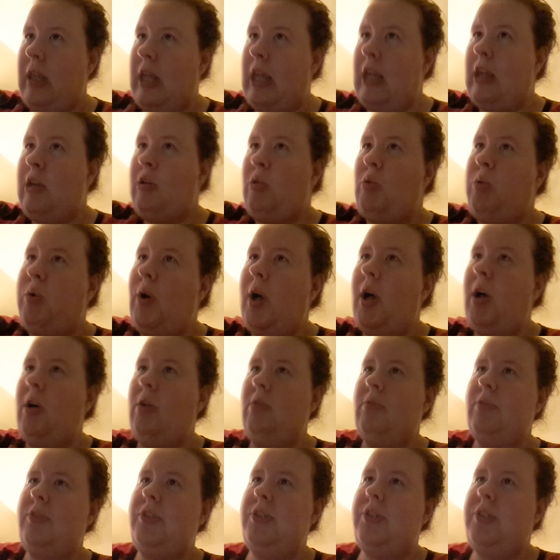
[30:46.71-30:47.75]
in
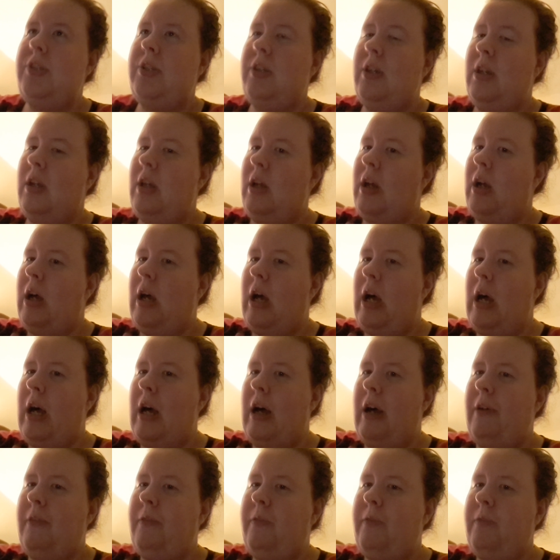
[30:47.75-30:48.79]
quotes,
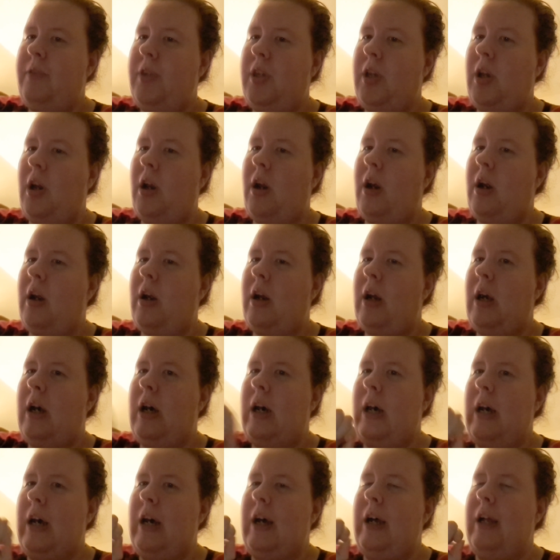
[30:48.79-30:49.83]
of your
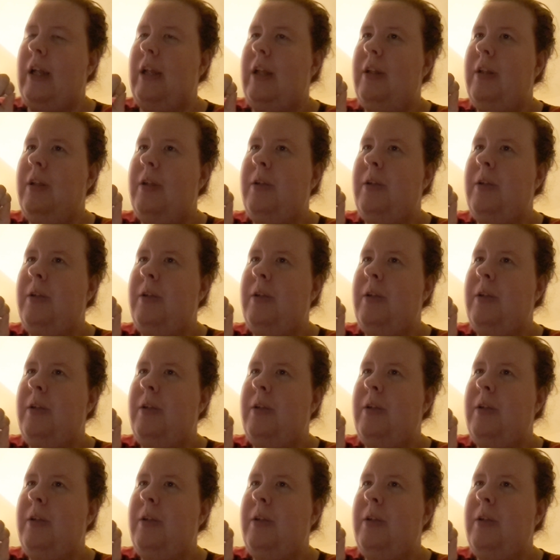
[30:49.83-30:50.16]
uh,